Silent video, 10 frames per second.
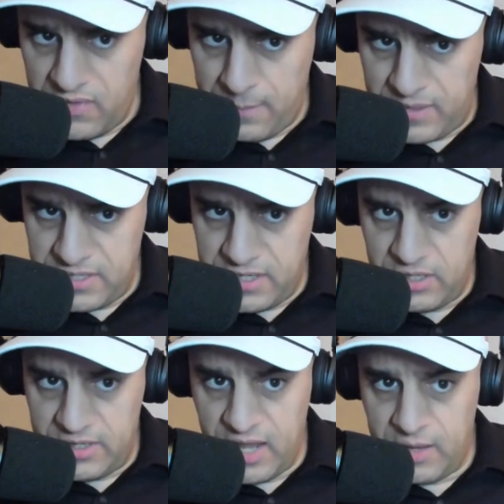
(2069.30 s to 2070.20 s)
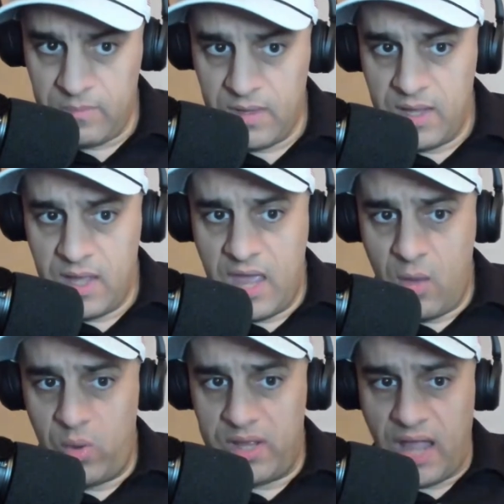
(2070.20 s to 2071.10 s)
on that particular day.
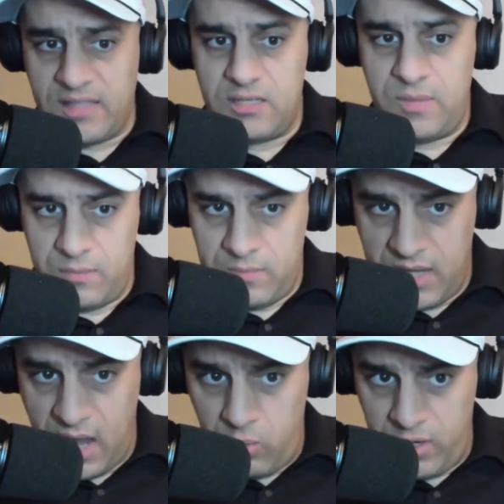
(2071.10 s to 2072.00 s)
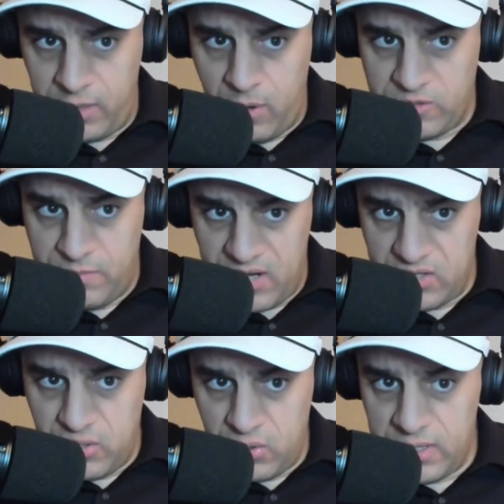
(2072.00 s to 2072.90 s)
And when he got to become Riddick Bowe's
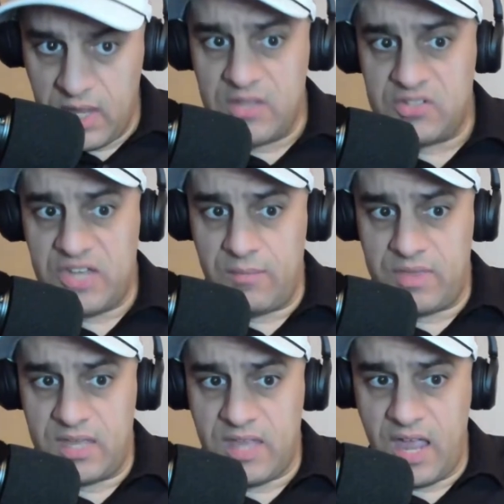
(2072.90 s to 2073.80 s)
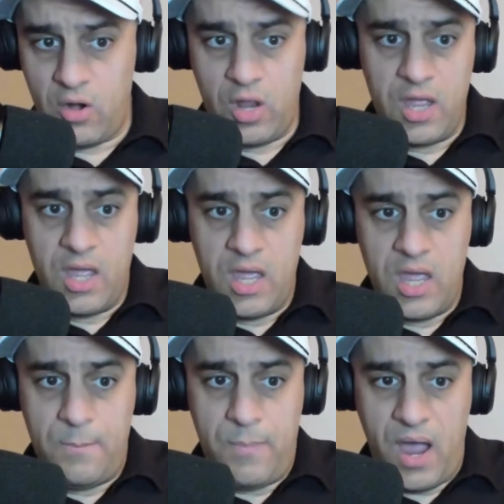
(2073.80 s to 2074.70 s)
mandatory, same thing there.
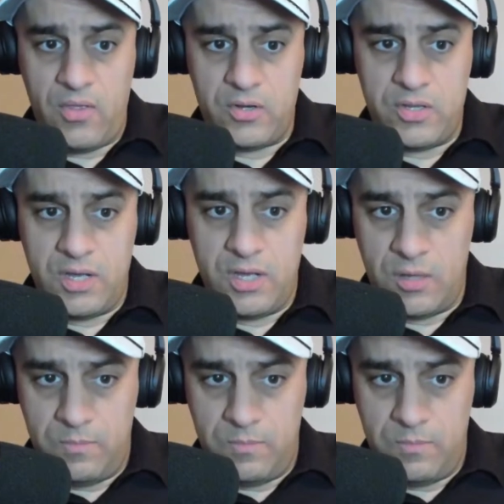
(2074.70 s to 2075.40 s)
It bothered